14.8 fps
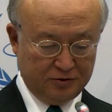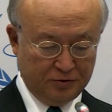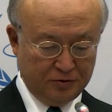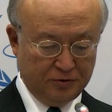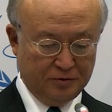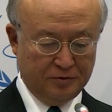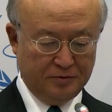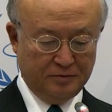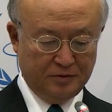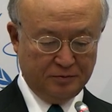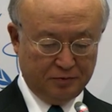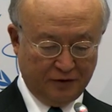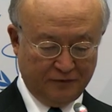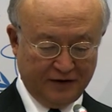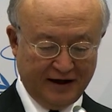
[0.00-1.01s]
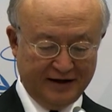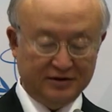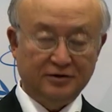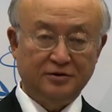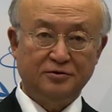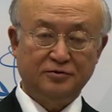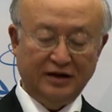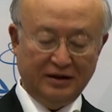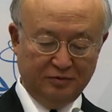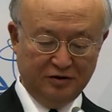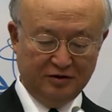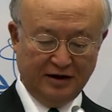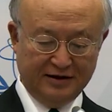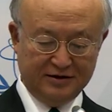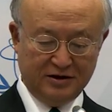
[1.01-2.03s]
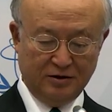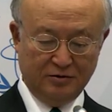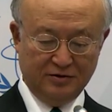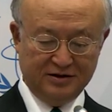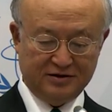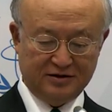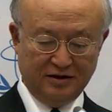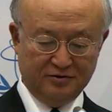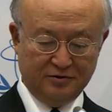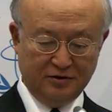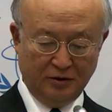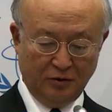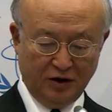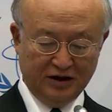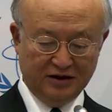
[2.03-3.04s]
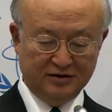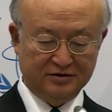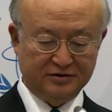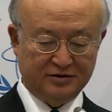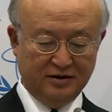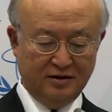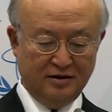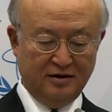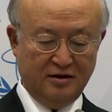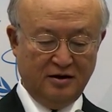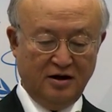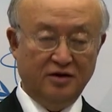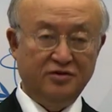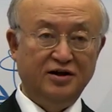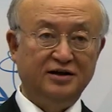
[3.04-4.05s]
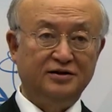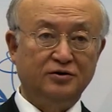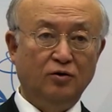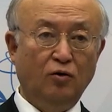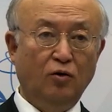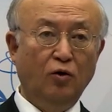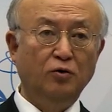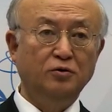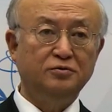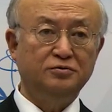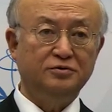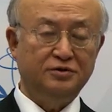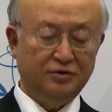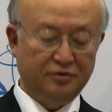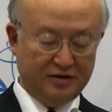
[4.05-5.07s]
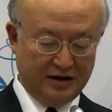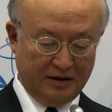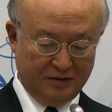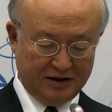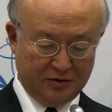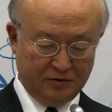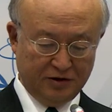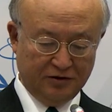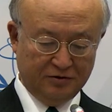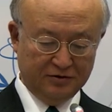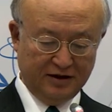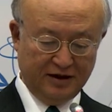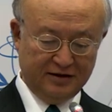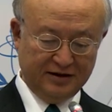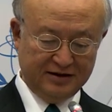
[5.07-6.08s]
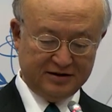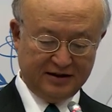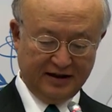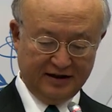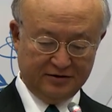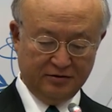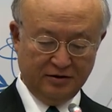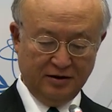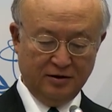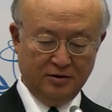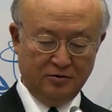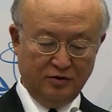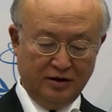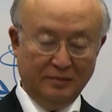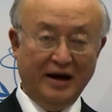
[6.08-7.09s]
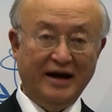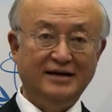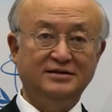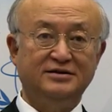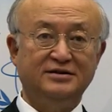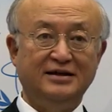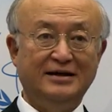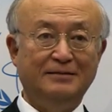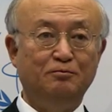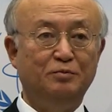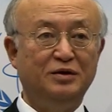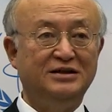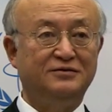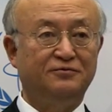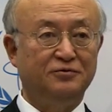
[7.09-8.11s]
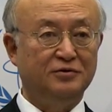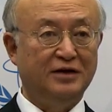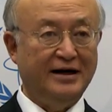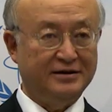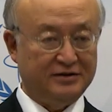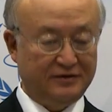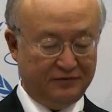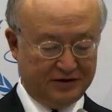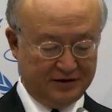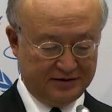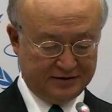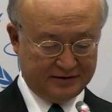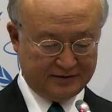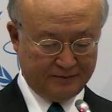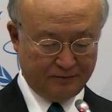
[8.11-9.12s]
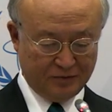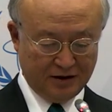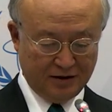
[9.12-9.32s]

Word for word: to provide credible assurance to the world that all nuclear material in a state remains in peaceful activities.